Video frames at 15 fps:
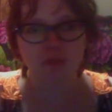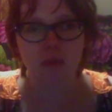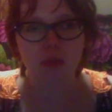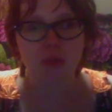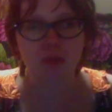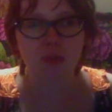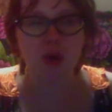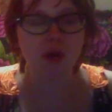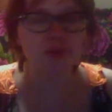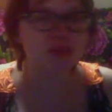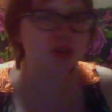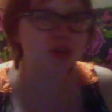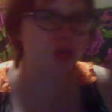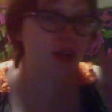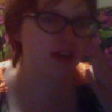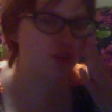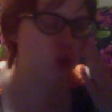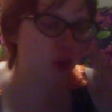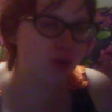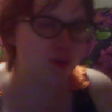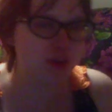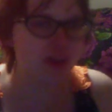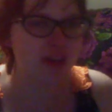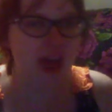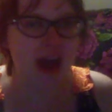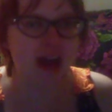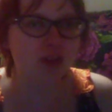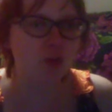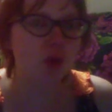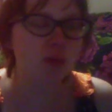supposedly trusting
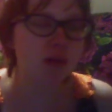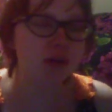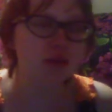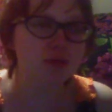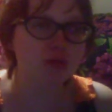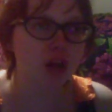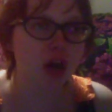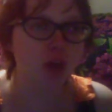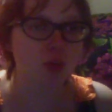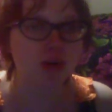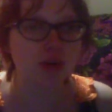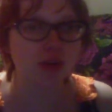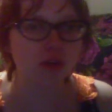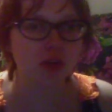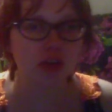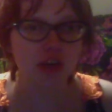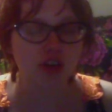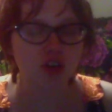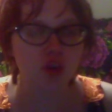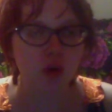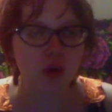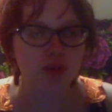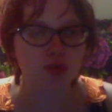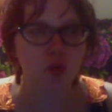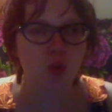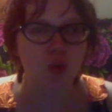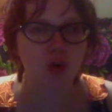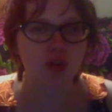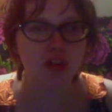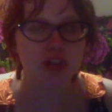Catwoman who's not real
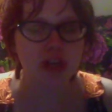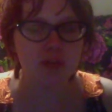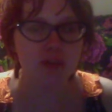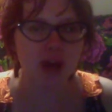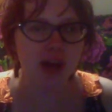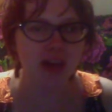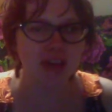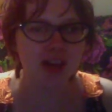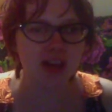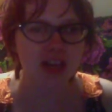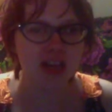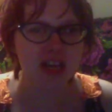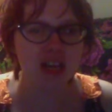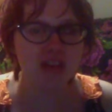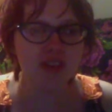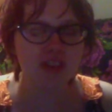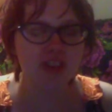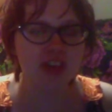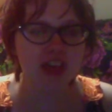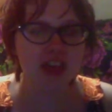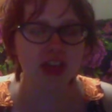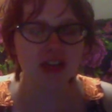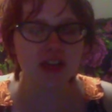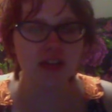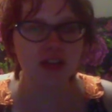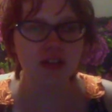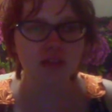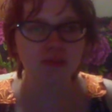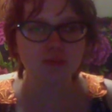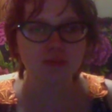trustworthy. But even then,
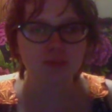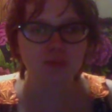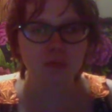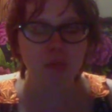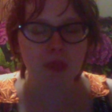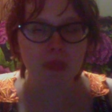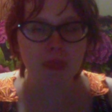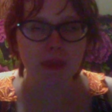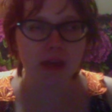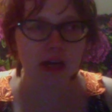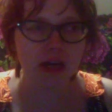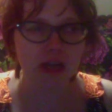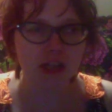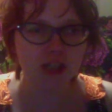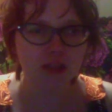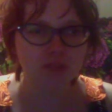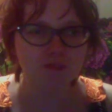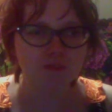uh,